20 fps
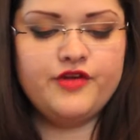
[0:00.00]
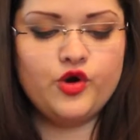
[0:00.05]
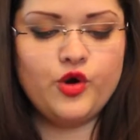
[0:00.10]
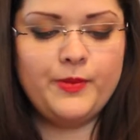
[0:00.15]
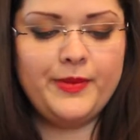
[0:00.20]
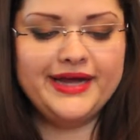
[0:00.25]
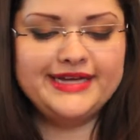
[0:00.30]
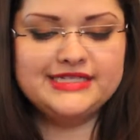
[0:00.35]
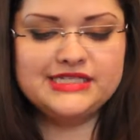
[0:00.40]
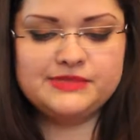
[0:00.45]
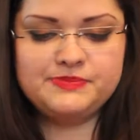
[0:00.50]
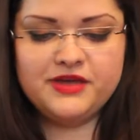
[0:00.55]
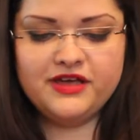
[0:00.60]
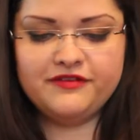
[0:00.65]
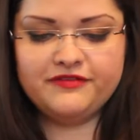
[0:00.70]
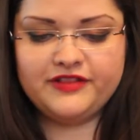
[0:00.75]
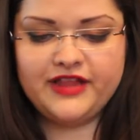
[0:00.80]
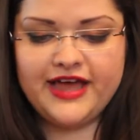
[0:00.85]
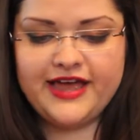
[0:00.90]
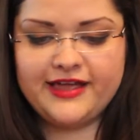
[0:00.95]
It reminds me
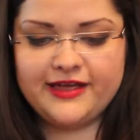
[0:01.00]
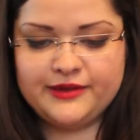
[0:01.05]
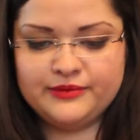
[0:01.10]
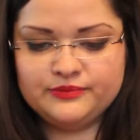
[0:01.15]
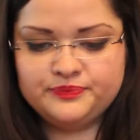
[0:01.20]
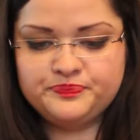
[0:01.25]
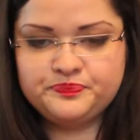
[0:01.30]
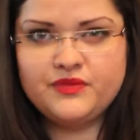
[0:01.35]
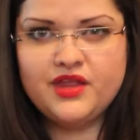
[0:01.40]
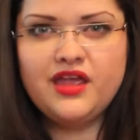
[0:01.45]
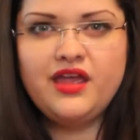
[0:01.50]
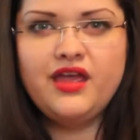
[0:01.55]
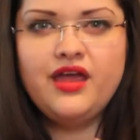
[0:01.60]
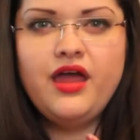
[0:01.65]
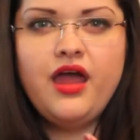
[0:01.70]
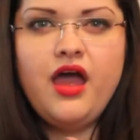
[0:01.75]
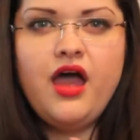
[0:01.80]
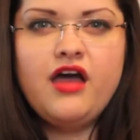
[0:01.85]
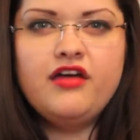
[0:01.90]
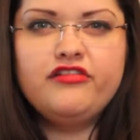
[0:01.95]
of like
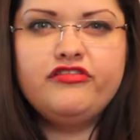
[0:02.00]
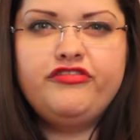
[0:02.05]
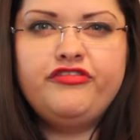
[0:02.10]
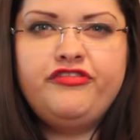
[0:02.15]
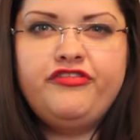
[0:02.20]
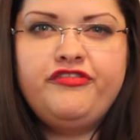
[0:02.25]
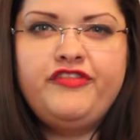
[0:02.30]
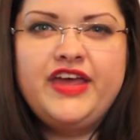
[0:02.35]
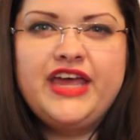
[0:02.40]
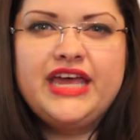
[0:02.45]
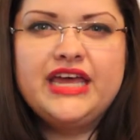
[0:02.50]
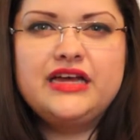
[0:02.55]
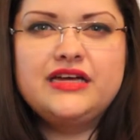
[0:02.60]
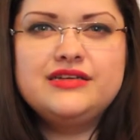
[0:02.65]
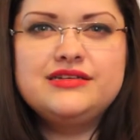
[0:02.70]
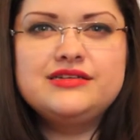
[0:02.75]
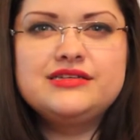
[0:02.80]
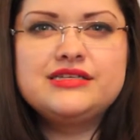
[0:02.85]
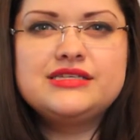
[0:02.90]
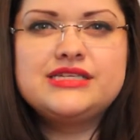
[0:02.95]

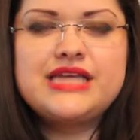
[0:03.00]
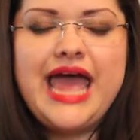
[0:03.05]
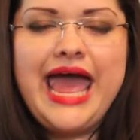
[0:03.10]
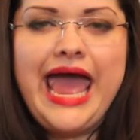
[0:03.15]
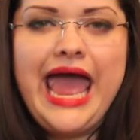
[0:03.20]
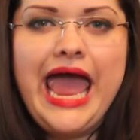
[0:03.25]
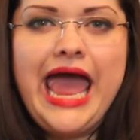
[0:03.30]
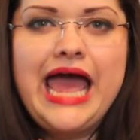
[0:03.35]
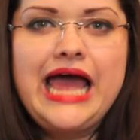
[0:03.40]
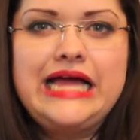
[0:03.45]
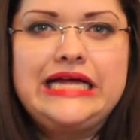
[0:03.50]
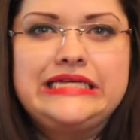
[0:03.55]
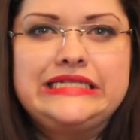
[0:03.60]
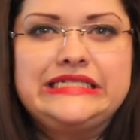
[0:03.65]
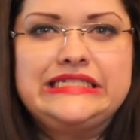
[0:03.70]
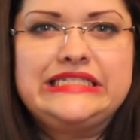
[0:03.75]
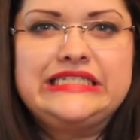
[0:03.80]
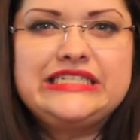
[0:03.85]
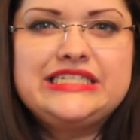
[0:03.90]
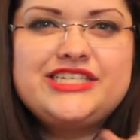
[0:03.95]
figs
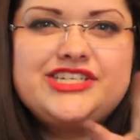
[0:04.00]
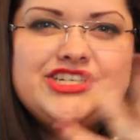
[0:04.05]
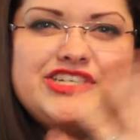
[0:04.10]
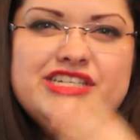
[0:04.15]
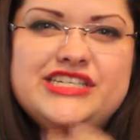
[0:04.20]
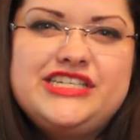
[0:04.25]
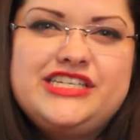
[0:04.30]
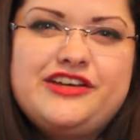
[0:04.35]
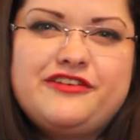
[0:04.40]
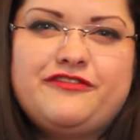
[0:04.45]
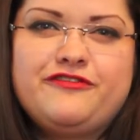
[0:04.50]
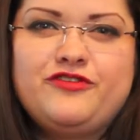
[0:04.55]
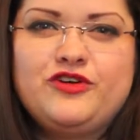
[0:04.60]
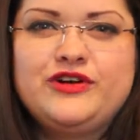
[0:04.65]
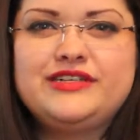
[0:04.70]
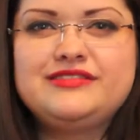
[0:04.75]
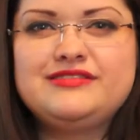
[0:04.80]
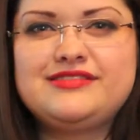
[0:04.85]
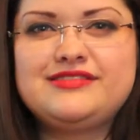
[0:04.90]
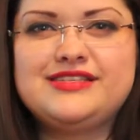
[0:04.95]
and
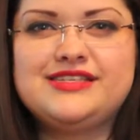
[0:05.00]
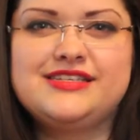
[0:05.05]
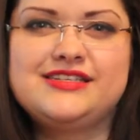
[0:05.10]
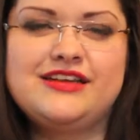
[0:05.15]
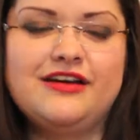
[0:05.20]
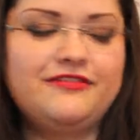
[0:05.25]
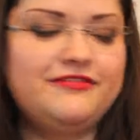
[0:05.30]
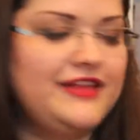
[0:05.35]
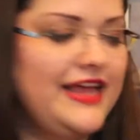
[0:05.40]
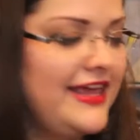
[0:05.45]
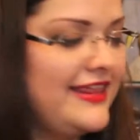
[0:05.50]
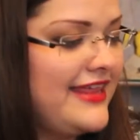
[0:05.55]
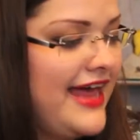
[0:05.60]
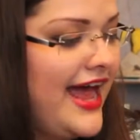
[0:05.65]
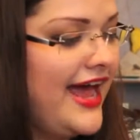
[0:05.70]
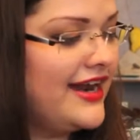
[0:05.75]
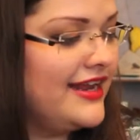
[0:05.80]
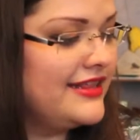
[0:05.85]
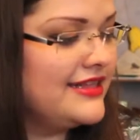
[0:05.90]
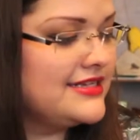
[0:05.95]
different stuff like
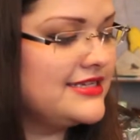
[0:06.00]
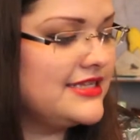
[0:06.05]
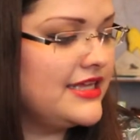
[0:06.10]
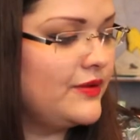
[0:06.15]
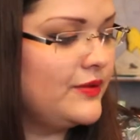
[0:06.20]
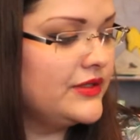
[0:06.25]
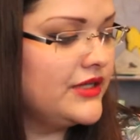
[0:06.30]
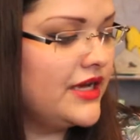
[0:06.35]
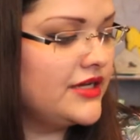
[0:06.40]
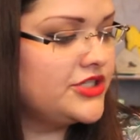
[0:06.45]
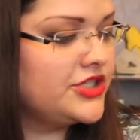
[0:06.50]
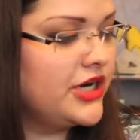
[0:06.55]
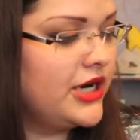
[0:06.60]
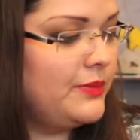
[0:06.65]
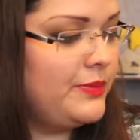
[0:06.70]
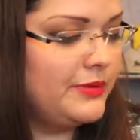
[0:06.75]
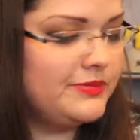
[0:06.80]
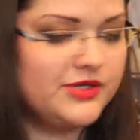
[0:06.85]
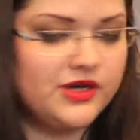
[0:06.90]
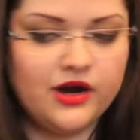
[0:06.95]
that. And this thing will not shut
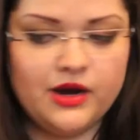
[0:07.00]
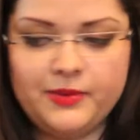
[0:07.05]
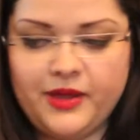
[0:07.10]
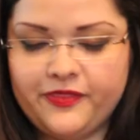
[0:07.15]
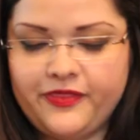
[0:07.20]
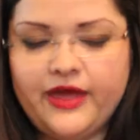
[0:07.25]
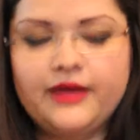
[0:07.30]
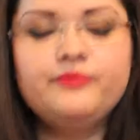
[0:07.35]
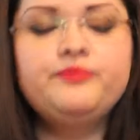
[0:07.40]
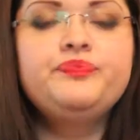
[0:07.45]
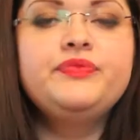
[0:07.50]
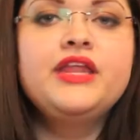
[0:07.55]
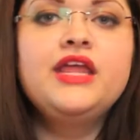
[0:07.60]
up. I'm sorry about that.